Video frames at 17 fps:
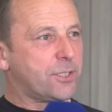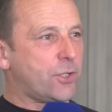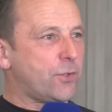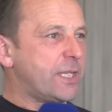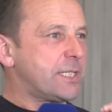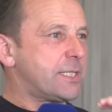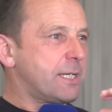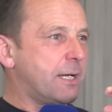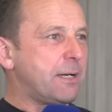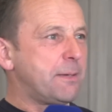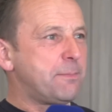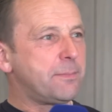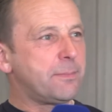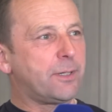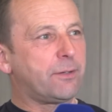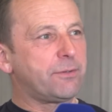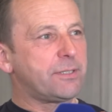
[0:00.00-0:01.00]
So at this
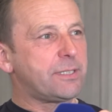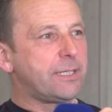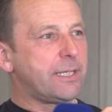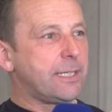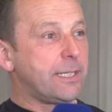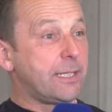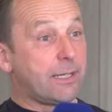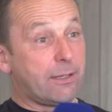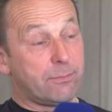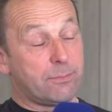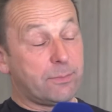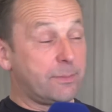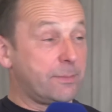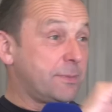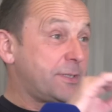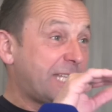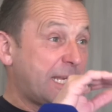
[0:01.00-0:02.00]
time, obviously, you know,
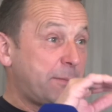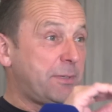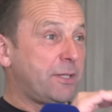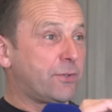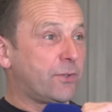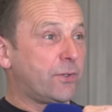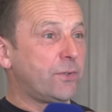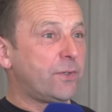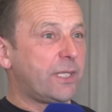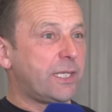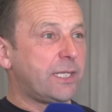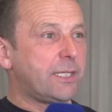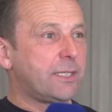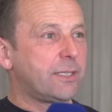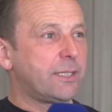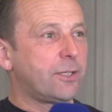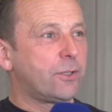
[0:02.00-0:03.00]
steaming through
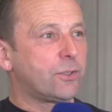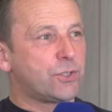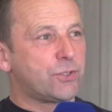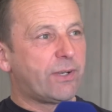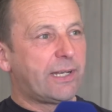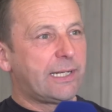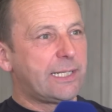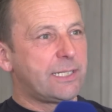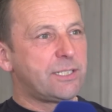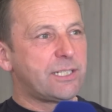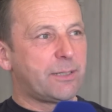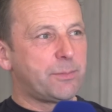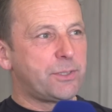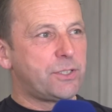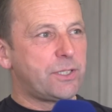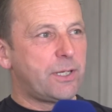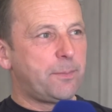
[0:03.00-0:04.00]
the Australian
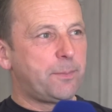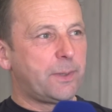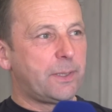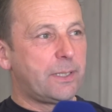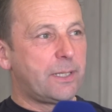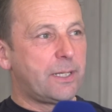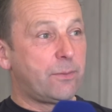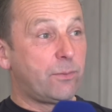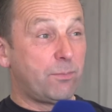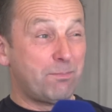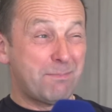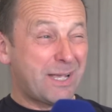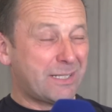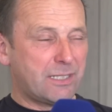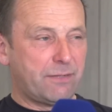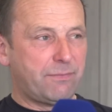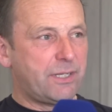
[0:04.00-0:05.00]
Championship and with
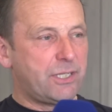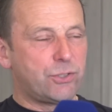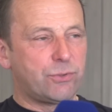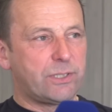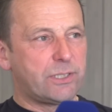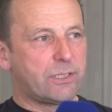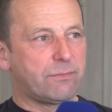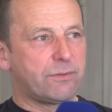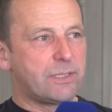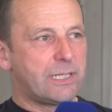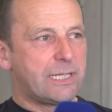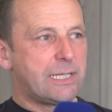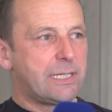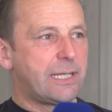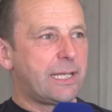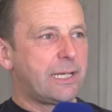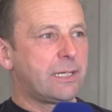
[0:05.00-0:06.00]
massive injuries, obviously,
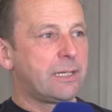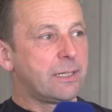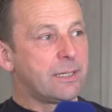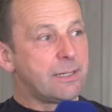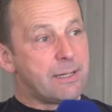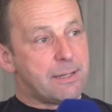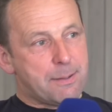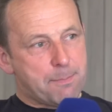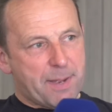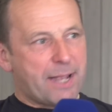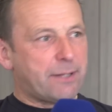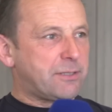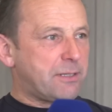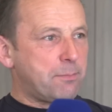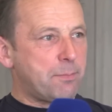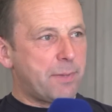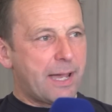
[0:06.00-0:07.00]
and then
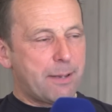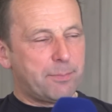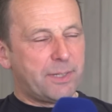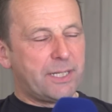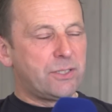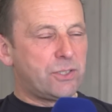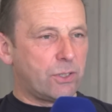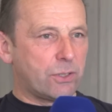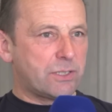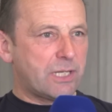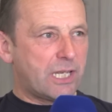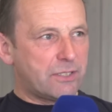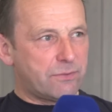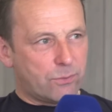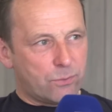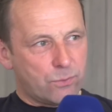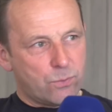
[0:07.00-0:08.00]
bouncing back, being
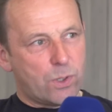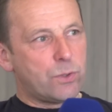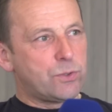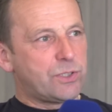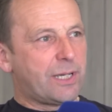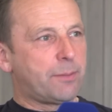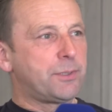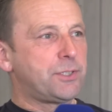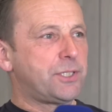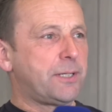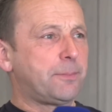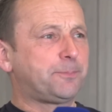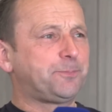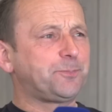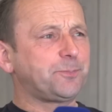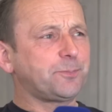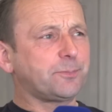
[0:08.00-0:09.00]
successful, World Championship.